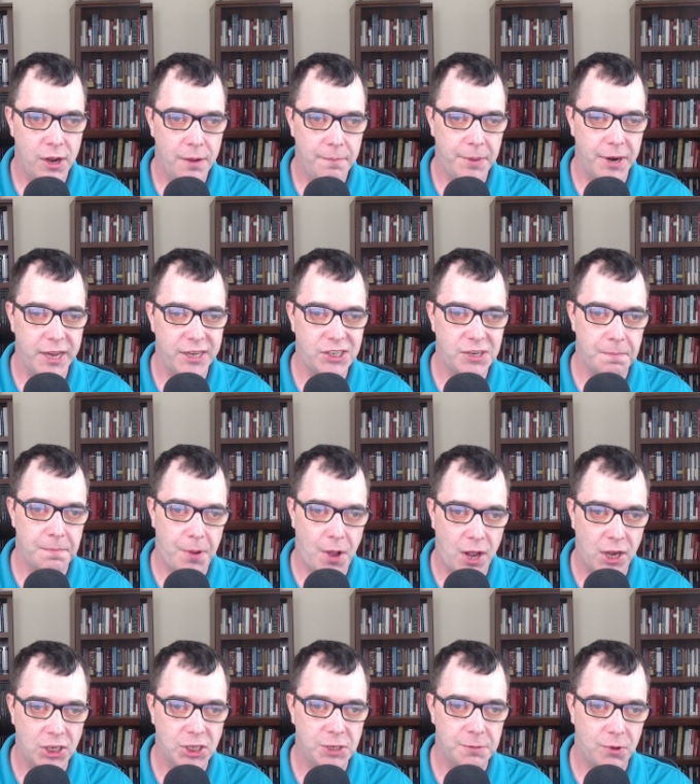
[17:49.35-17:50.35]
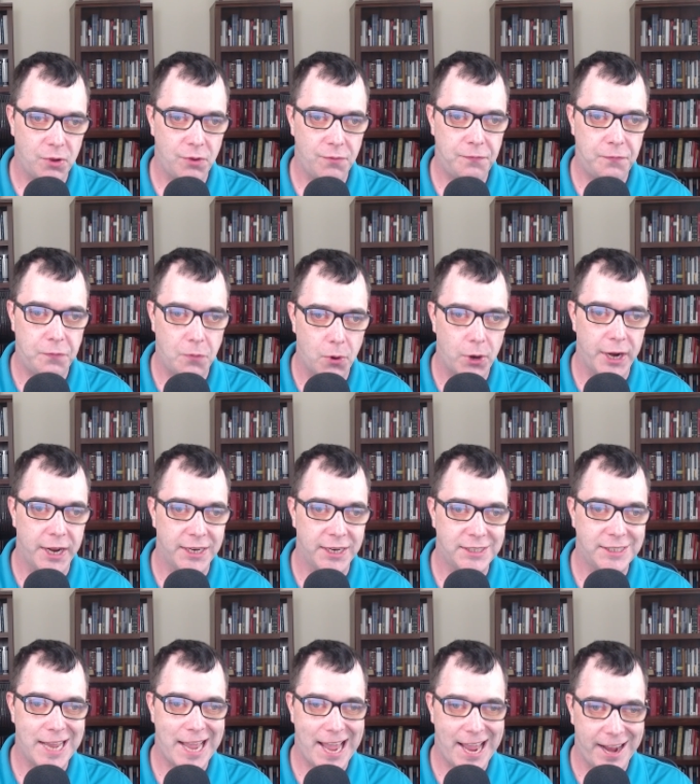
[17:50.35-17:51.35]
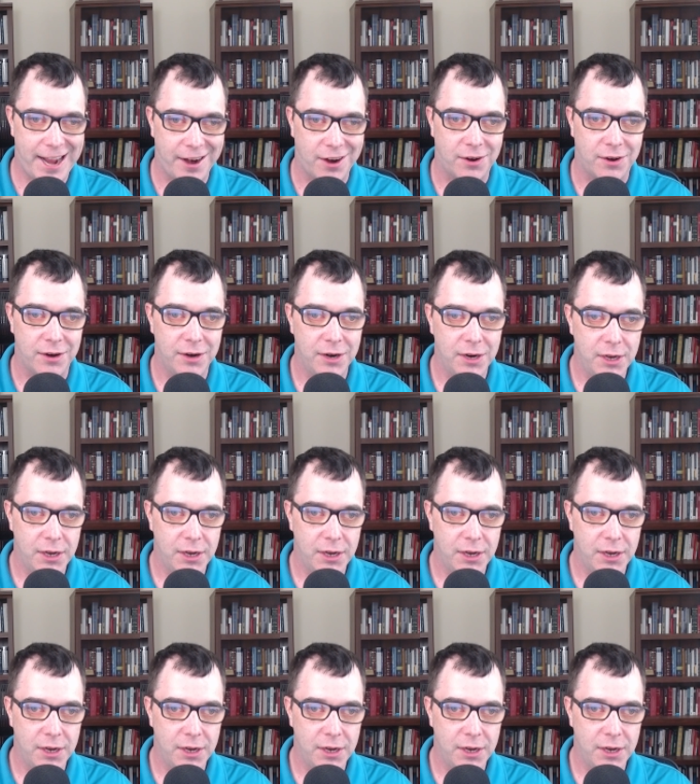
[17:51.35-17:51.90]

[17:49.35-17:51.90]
but it's impossible for it to err.